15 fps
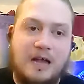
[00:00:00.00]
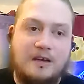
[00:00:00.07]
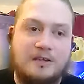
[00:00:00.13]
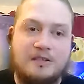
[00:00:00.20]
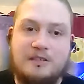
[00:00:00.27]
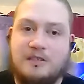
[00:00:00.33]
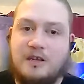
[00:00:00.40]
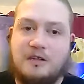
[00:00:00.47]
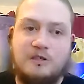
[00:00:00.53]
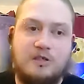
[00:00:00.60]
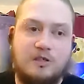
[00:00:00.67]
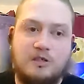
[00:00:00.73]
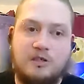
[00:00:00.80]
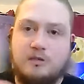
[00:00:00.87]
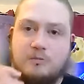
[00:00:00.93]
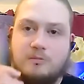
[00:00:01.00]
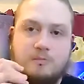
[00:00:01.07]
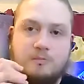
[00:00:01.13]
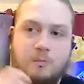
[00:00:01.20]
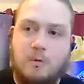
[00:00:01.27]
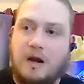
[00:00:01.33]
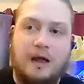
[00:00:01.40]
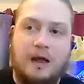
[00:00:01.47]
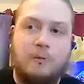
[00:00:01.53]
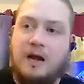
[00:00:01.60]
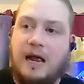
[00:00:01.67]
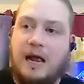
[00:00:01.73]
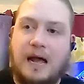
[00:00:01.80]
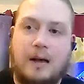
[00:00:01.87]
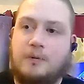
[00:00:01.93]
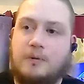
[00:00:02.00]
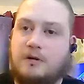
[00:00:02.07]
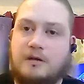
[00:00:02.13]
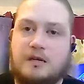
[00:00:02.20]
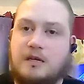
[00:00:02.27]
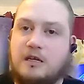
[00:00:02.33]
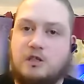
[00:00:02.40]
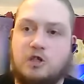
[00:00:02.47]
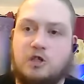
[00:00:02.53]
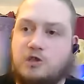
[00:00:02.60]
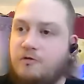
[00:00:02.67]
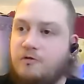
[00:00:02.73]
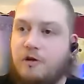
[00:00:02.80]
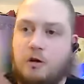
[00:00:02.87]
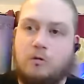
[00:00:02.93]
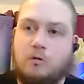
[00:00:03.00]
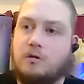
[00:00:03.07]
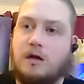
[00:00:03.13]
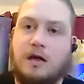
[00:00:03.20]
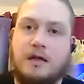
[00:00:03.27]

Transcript: and and just when I when it happened, it just flew.